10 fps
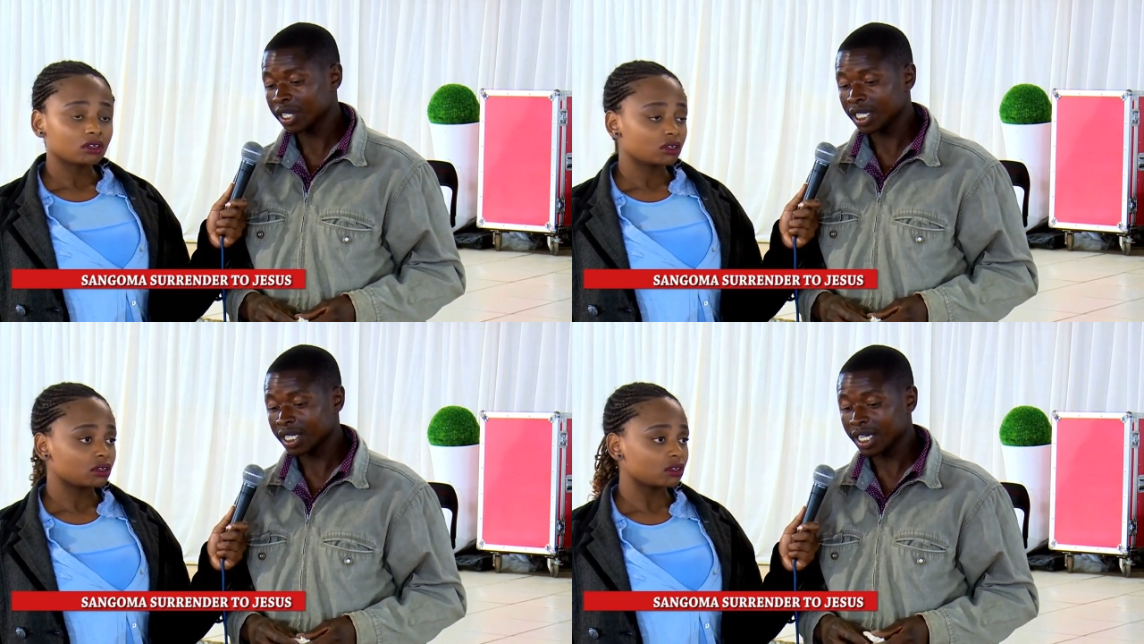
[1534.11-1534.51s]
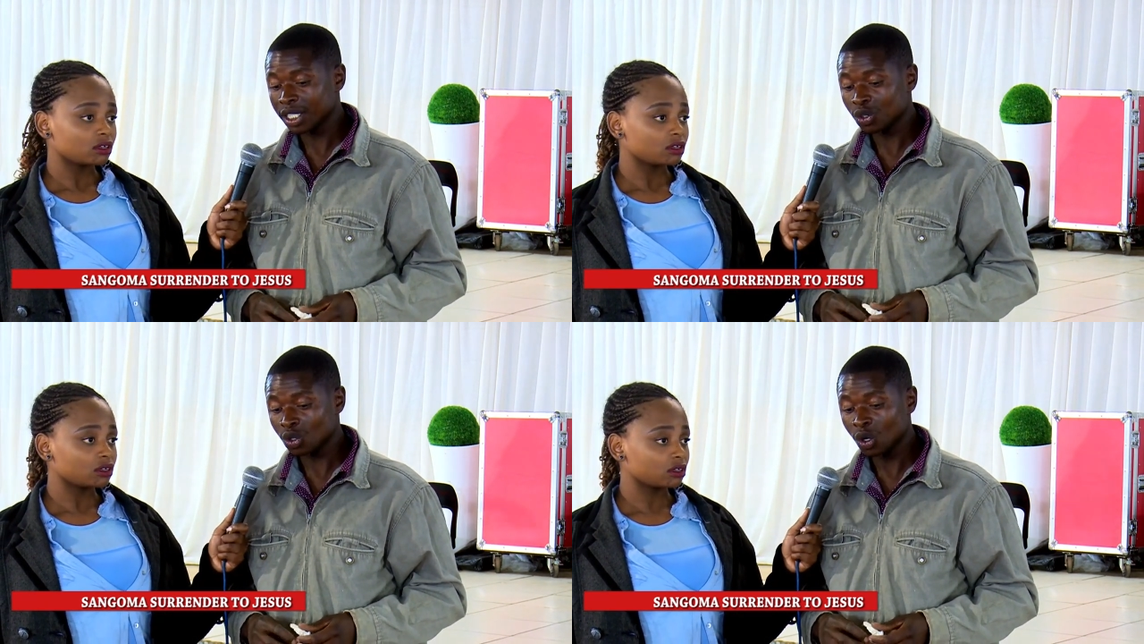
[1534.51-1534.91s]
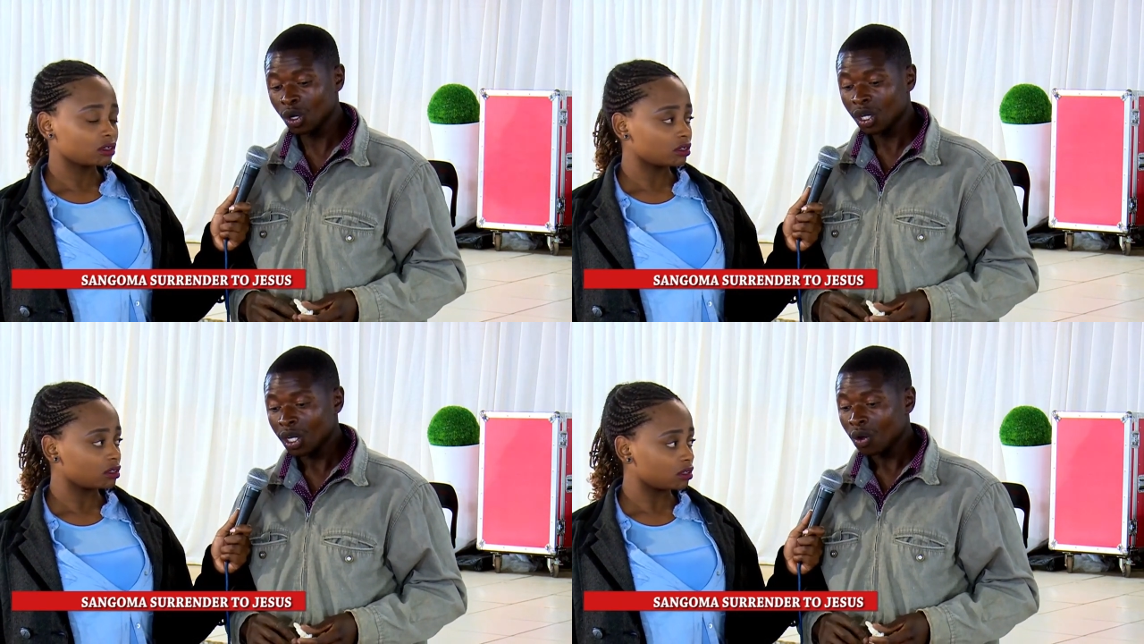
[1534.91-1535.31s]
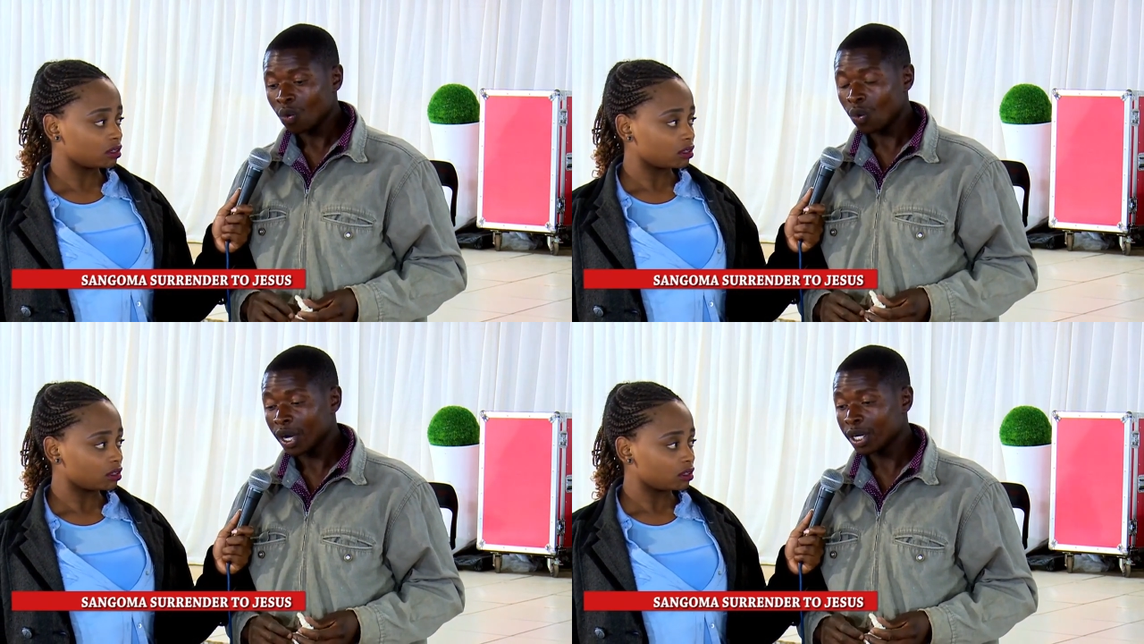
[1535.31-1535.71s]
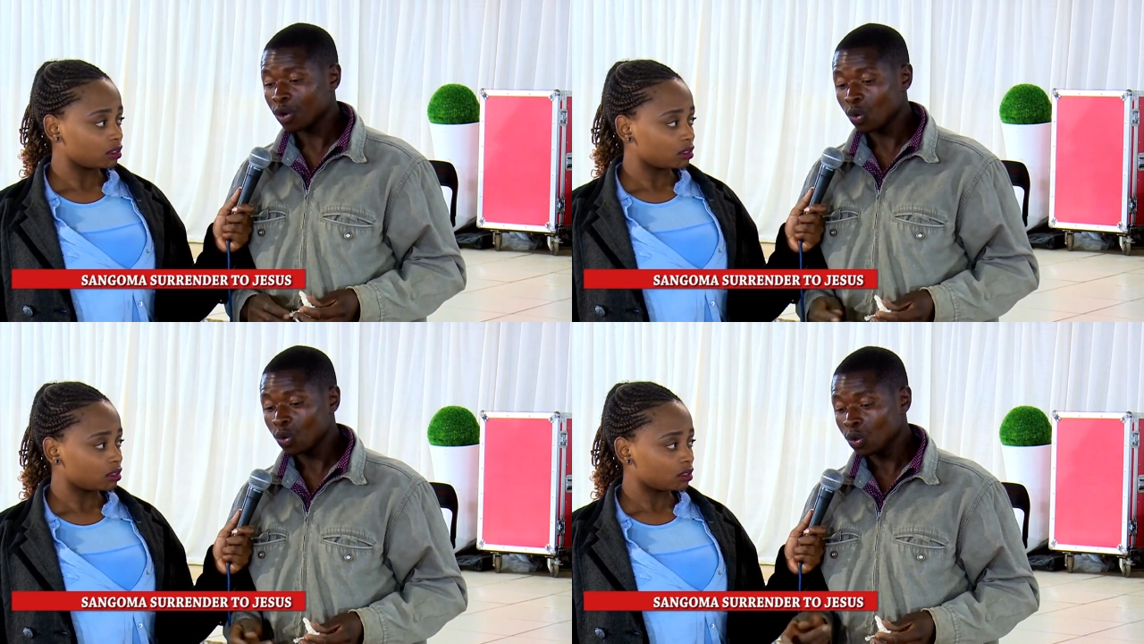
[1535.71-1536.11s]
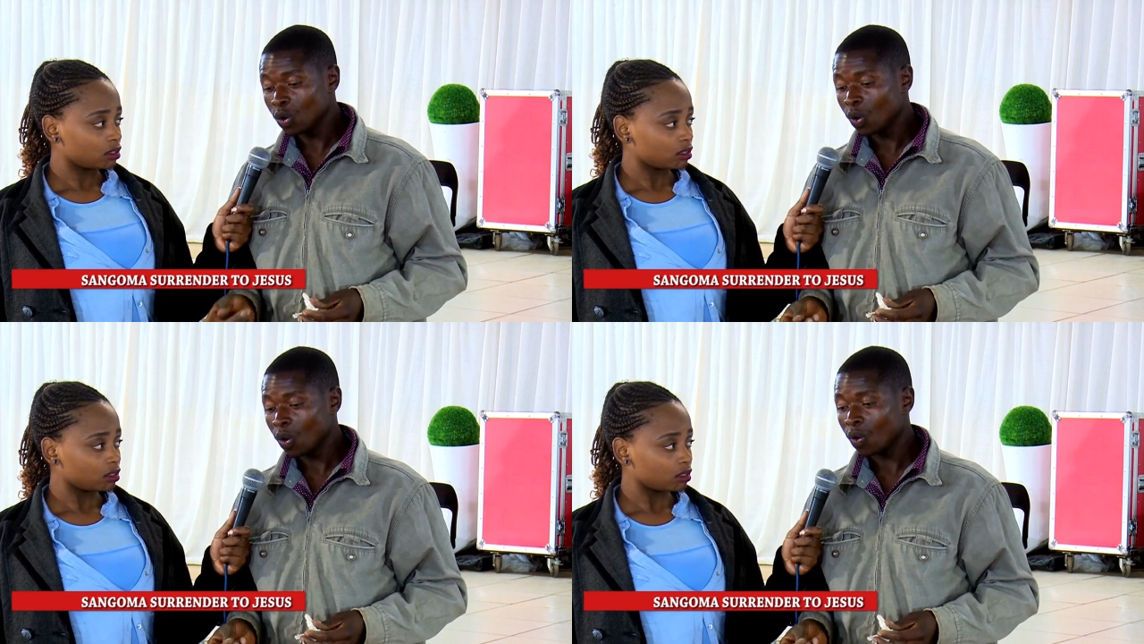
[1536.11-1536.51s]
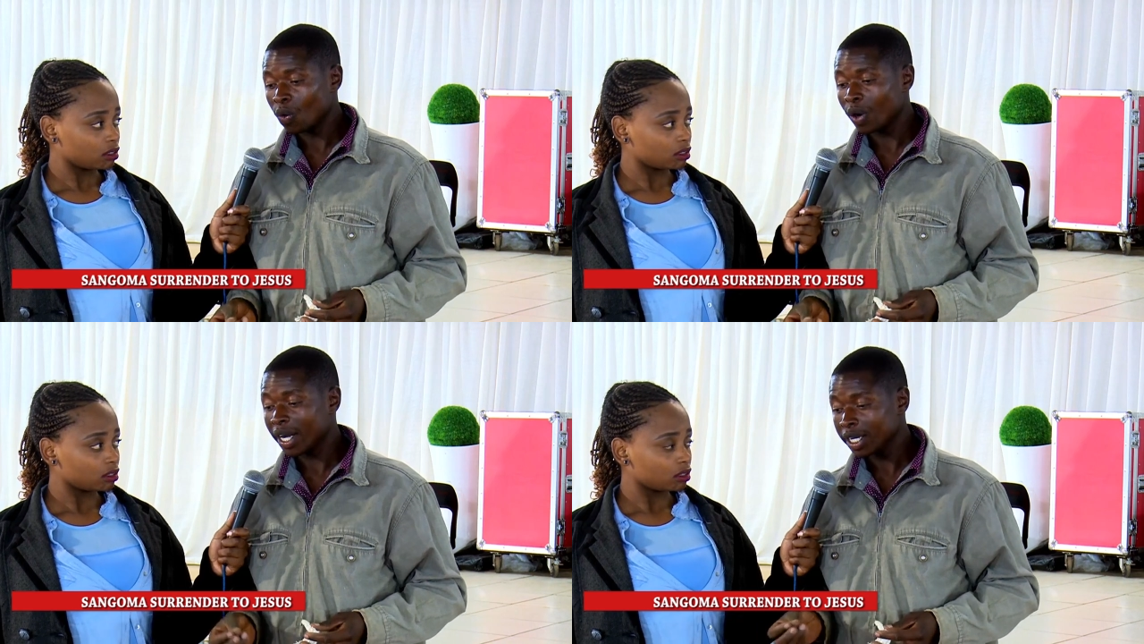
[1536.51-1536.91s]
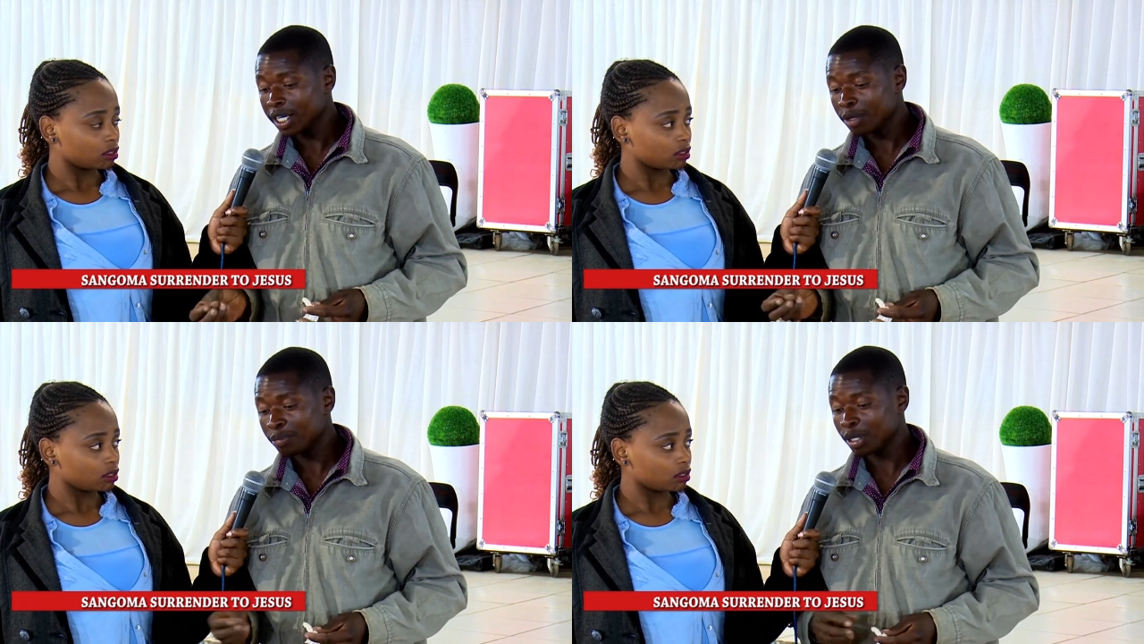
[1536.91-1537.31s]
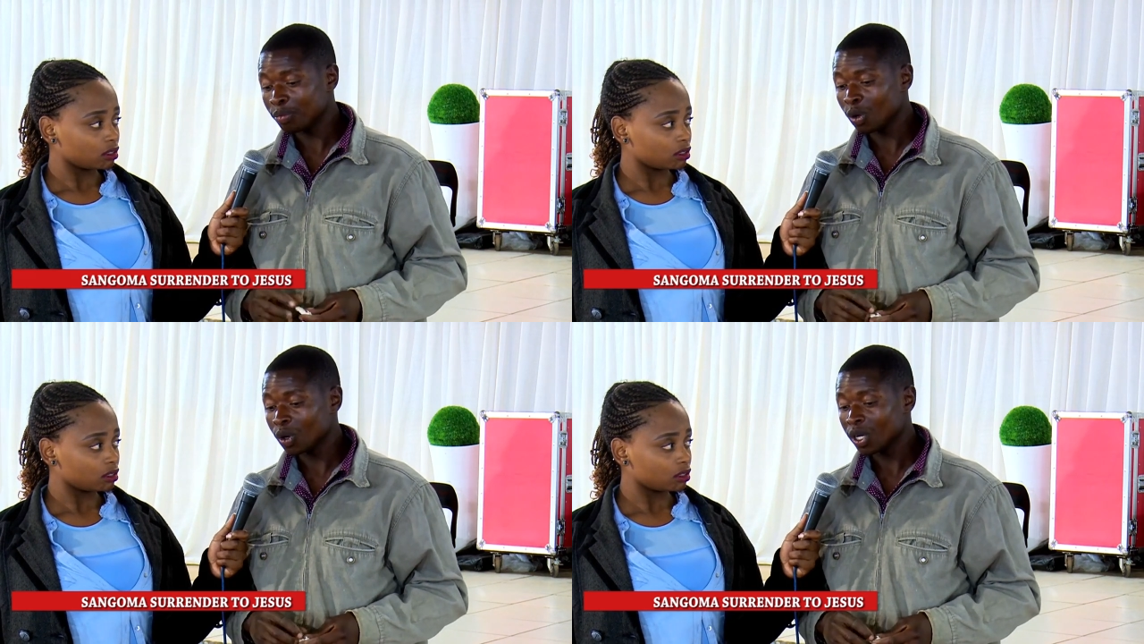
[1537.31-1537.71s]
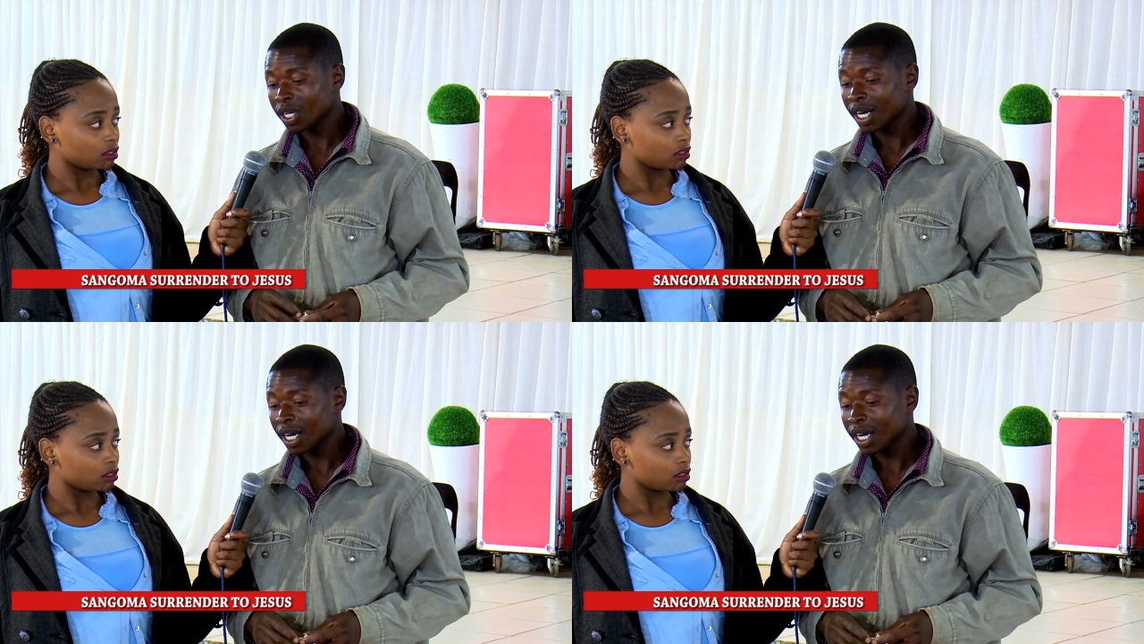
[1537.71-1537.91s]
Speaker 1: And then so when you are healing people,